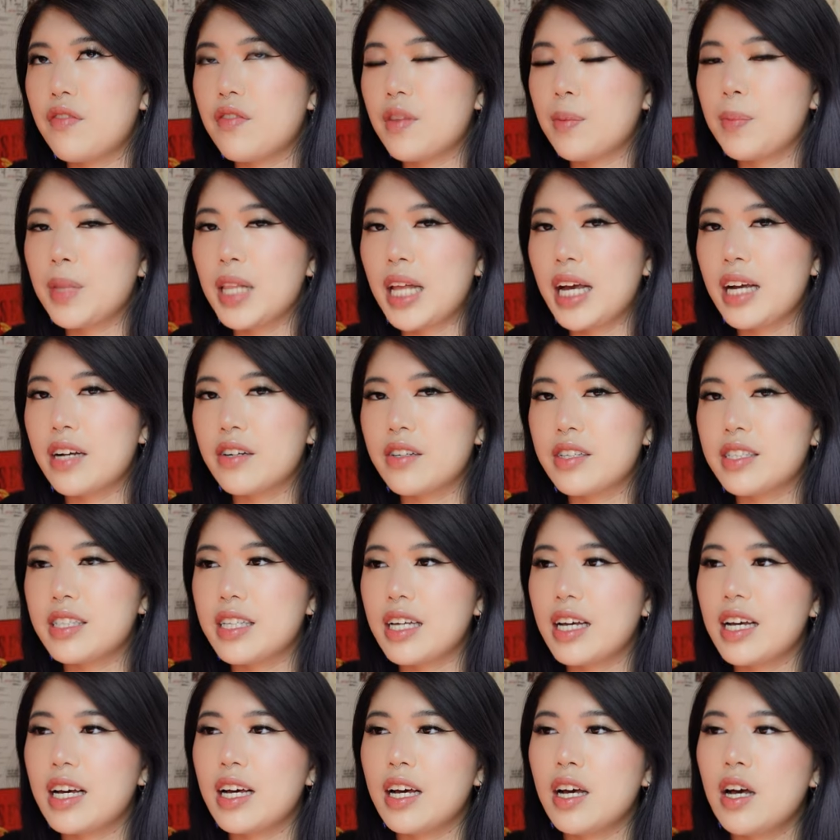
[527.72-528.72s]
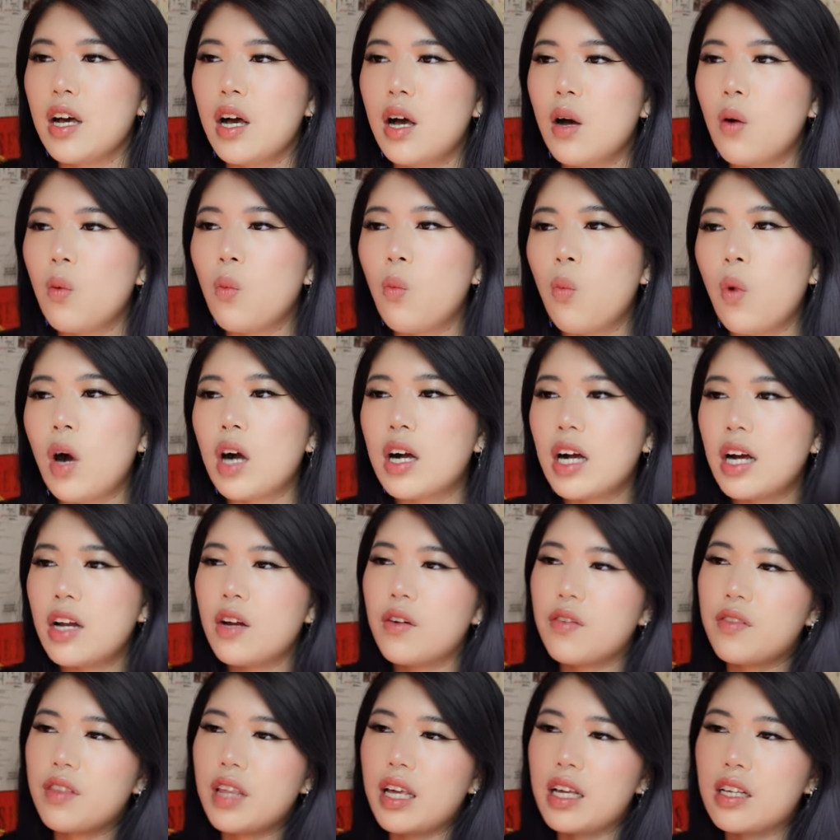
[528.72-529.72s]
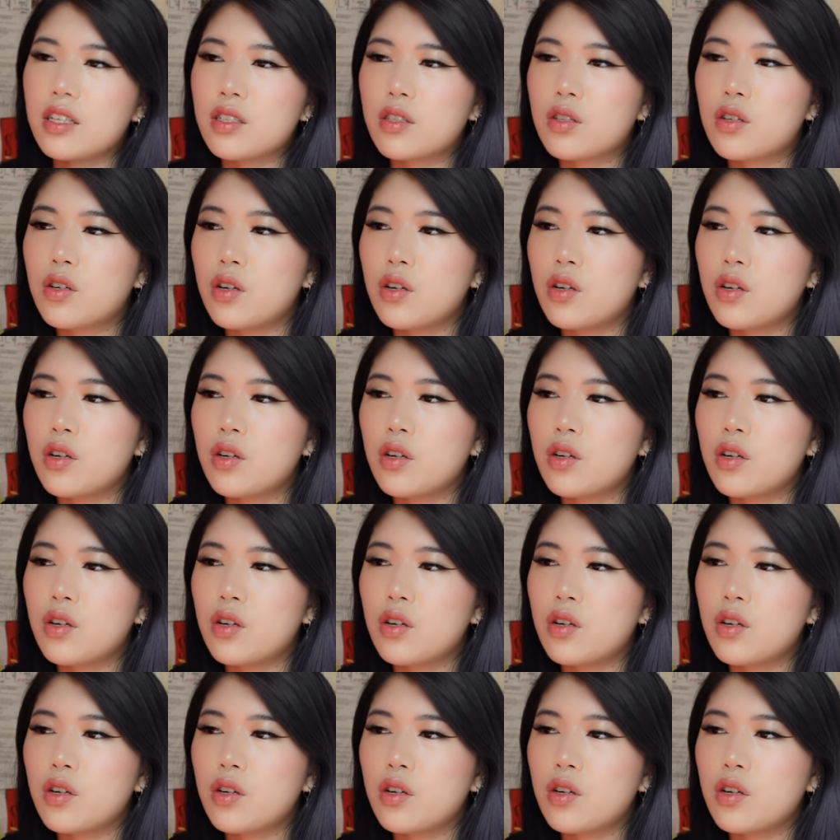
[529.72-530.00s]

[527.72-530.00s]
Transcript: if the player is there, what kind of things